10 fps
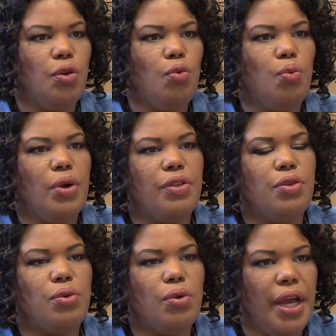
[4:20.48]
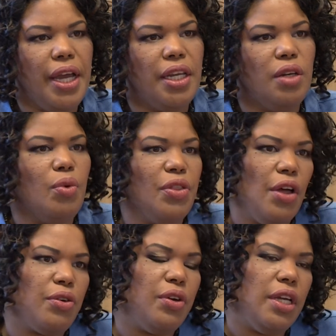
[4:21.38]
with Ukraine and with
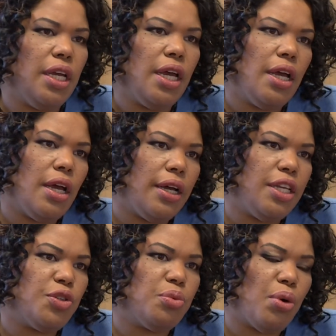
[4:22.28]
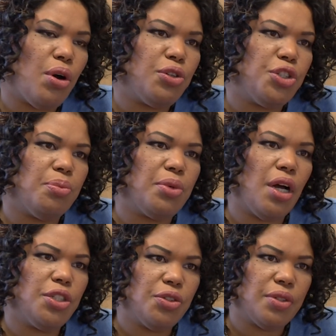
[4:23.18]
other Eastern partnership
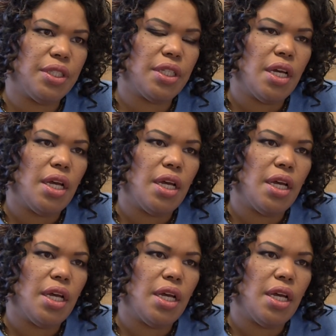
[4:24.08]
countries.